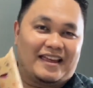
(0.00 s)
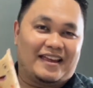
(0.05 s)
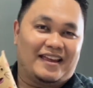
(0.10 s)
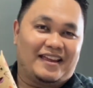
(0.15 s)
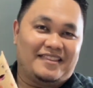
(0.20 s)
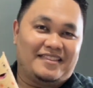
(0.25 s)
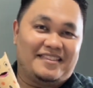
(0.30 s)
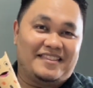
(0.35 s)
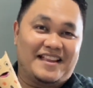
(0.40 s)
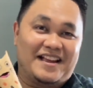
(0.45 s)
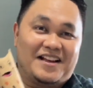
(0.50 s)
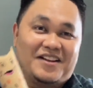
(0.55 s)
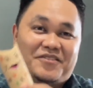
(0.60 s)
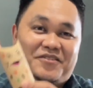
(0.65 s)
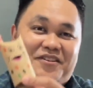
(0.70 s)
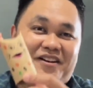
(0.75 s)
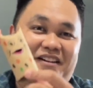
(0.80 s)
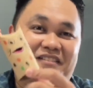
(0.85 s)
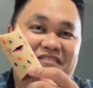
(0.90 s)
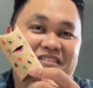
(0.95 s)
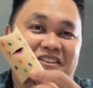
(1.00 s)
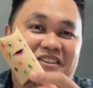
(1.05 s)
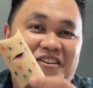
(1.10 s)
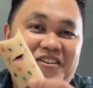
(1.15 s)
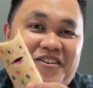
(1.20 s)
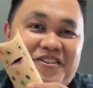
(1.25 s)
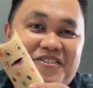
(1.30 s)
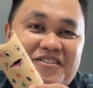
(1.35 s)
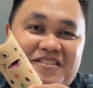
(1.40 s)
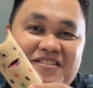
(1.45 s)
And now, after
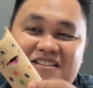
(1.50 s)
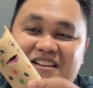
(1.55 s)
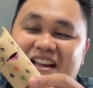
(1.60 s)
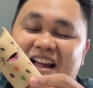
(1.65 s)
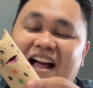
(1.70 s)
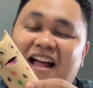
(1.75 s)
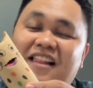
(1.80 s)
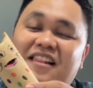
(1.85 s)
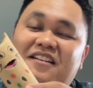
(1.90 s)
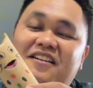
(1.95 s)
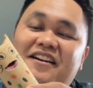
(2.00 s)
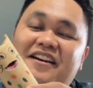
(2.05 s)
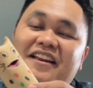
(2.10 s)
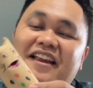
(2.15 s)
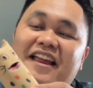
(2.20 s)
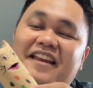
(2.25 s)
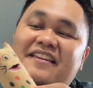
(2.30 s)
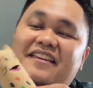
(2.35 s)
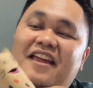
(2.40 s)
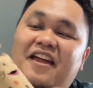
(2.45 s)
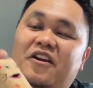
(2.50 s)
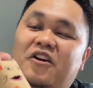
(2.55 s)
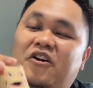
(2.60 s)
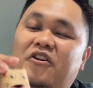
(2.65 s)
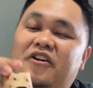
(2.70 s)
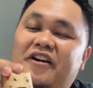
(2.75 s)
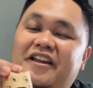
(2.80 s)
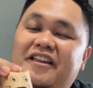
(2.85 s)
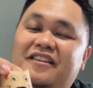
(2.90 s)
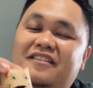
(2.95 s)
you color it and
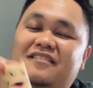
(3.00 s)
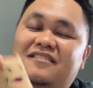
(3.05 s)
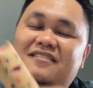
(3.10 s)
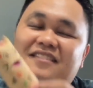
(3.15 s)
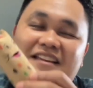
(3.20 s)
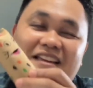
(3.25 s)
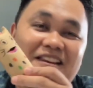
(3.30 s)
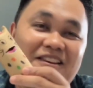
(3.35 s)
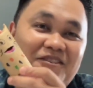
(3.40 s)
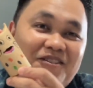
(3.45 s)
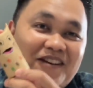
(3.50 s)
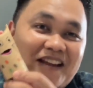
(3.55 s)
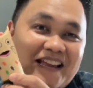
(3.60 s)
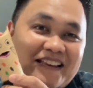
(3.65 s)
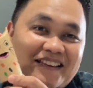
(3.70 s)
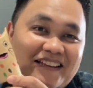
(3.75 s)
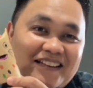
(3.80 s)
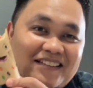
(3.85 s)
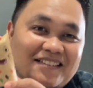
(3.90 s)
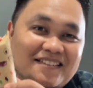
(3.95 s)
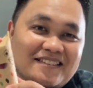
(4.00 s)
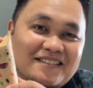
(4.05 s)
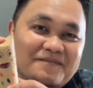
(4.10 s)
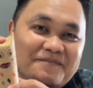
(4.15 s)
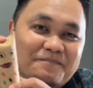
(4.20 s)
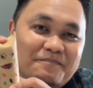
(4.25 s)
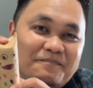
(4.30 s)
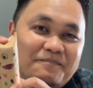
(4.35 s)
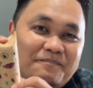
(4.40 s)
decorate, it look like this.